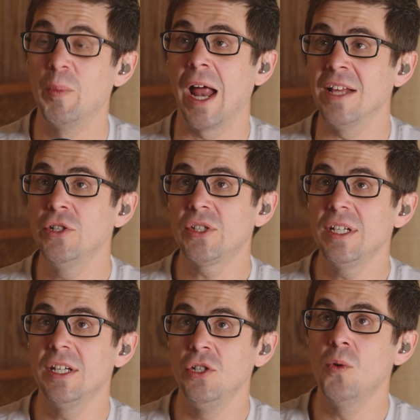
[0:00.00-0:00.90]
But I do
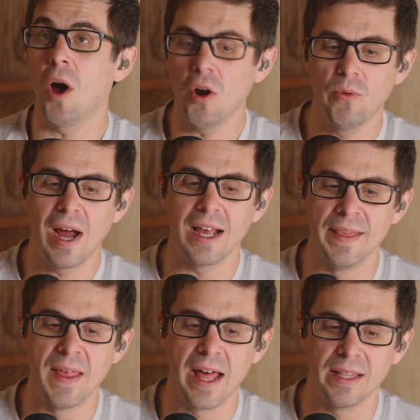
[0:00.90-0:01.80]
see, you are
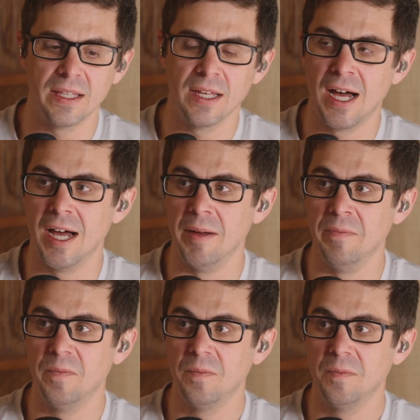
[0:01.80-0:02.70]
right in that
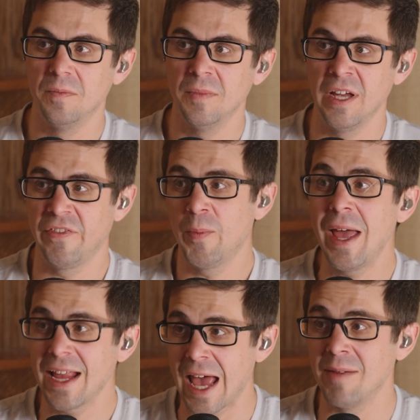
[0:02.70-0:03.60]
if they're
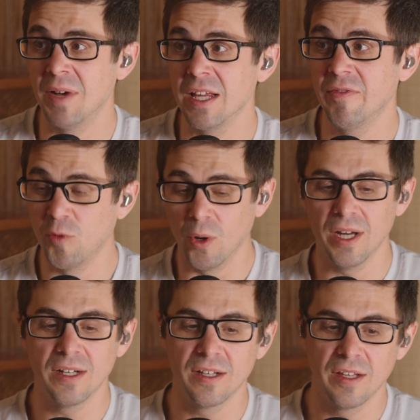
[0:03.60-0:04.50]
paying ad money
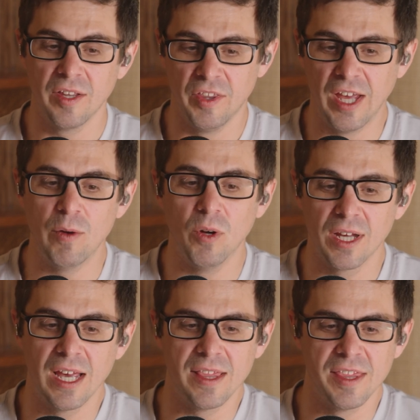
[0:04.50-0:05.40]
for it, they
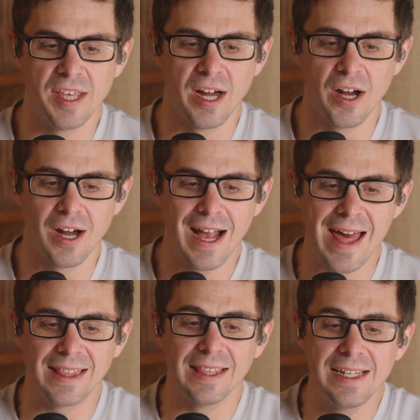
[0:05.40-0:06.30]
will get
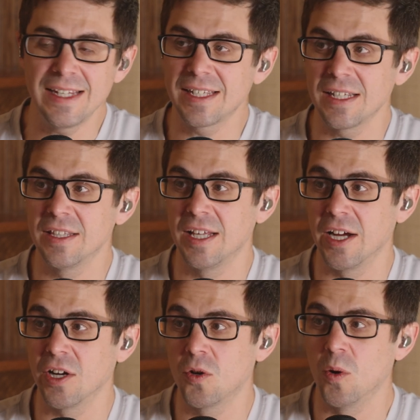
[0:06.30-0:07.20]
at least
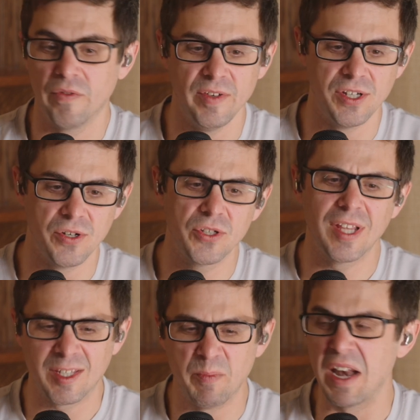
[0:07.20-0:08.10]
their core features.
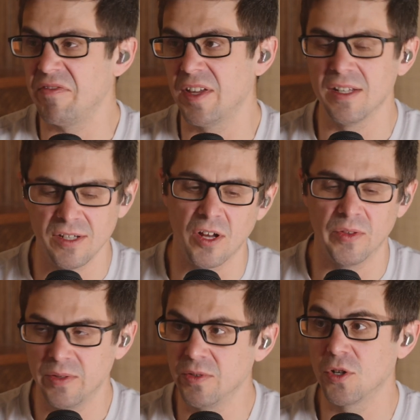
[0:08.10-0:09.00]
So that's benefit,
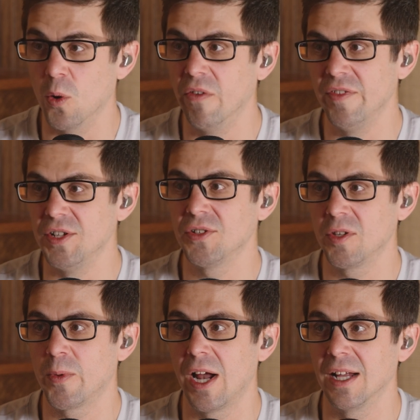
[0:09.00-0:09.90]
the core
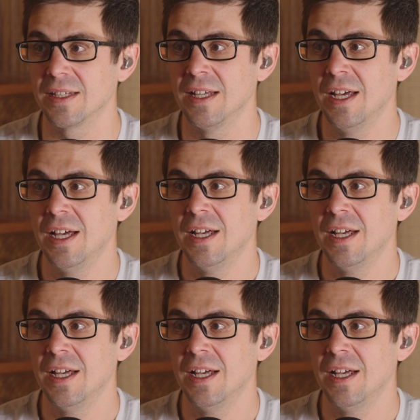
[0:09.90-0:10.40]
features of their product.